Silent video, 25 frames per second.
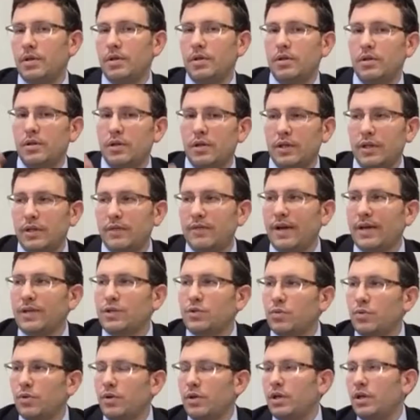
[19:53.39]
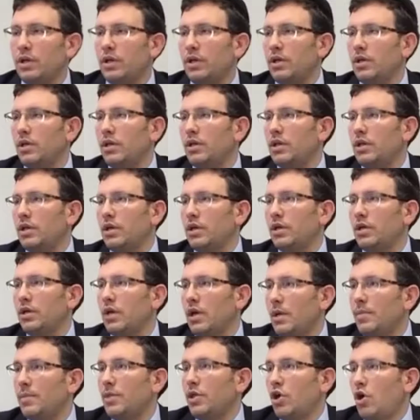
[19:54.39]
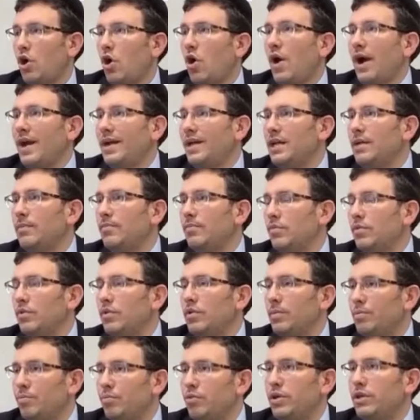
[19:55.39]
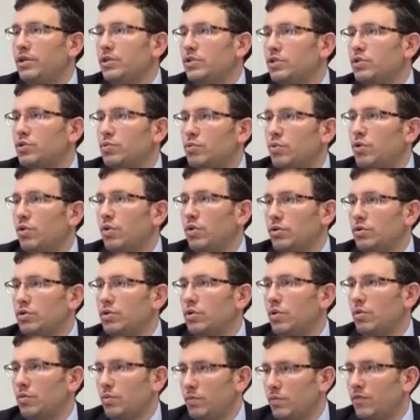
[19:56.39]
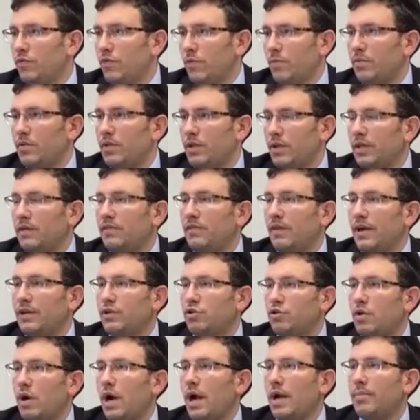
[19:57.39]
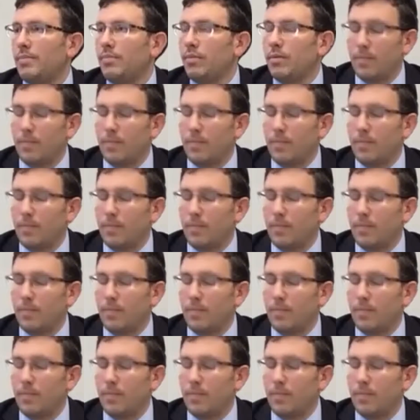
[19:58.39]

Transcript: Levites were the Kohanim, the priests were also from the Levite tribe,